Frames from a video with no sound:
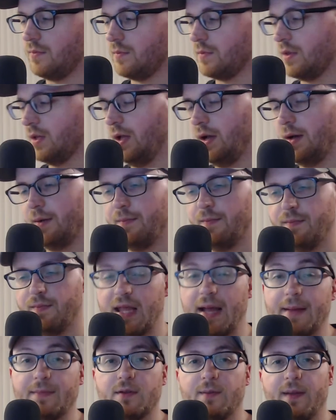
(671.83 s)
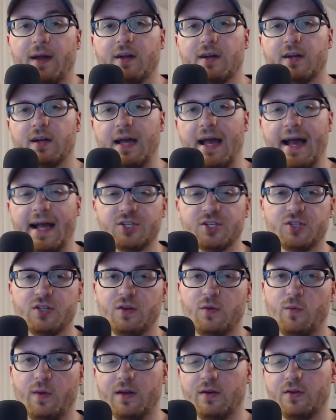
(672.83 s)
Captain America actually
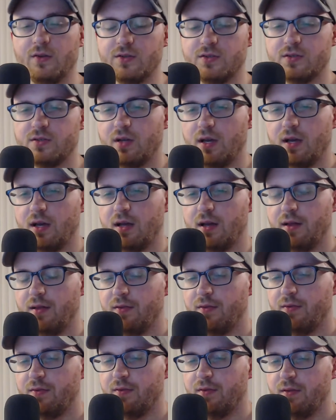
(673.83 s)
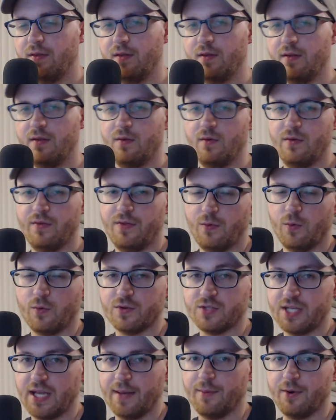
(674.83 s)
wields
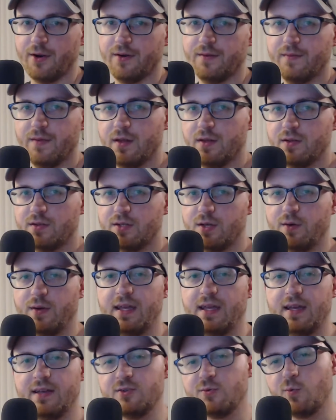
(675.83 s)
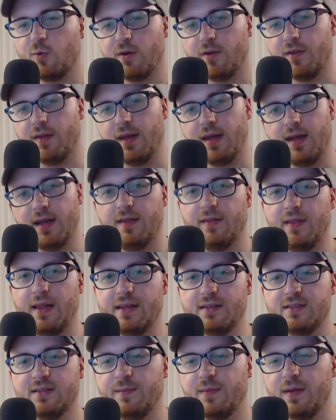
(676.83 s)
Thor's hammer, so he is worthy. And
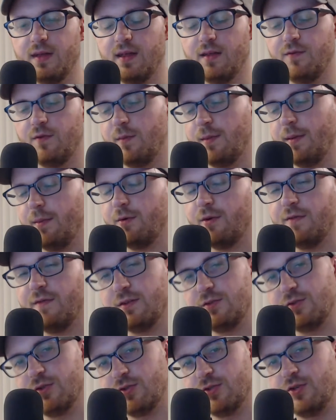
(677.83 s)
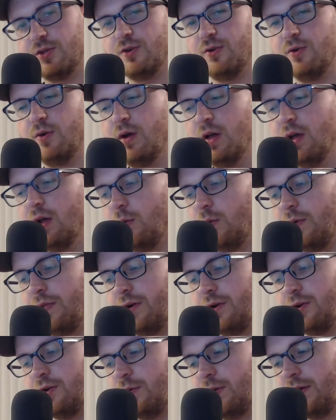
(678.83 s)
that's something, if you remember in Avengers 2, when
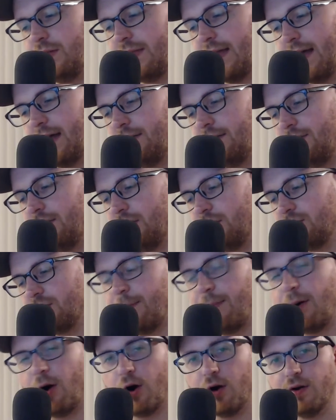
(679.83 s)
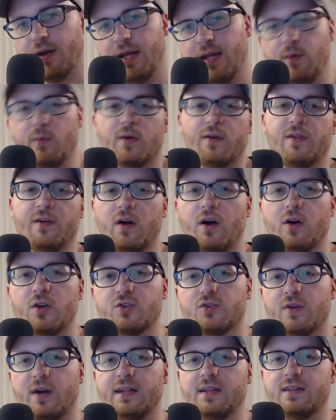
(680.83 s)
they're doing that, there's a party where they're all
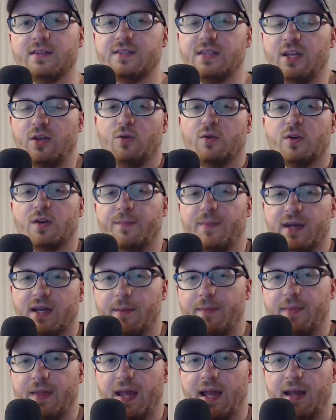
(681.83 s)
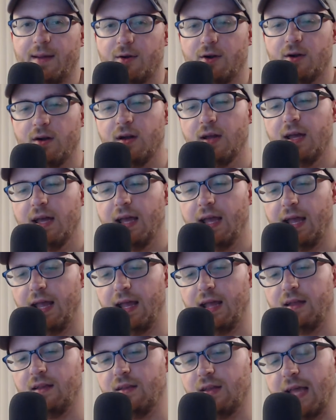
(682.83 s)
trying to see who could pick up the hammer,
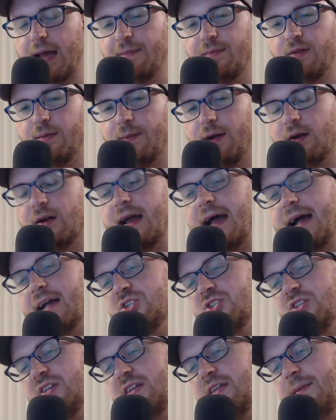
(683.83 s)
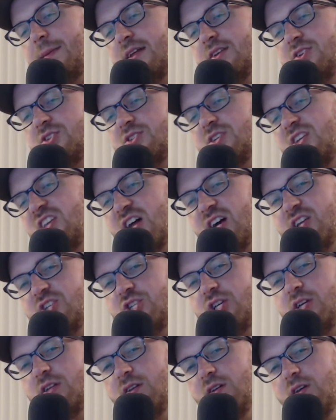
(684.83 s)
and Captain America actually managed to nudge
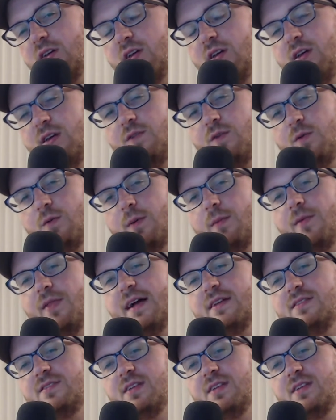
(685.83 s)
it. If you remember that